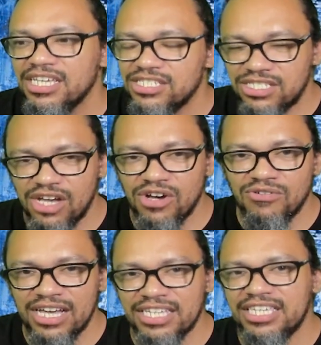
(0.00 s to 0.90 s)

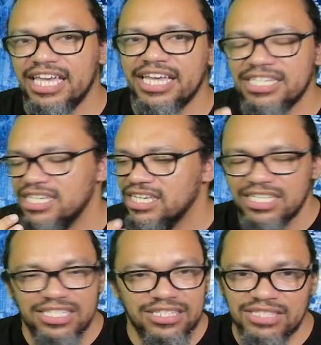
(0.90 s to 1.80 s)
So again,
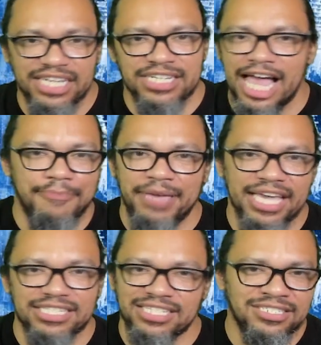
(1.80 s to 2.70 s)
they're not
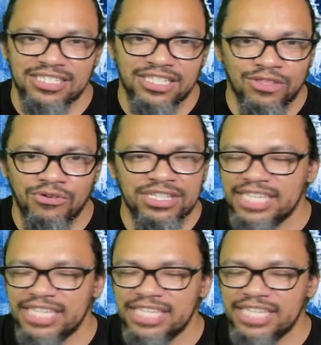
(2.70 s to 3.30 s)
paying attention to the lore.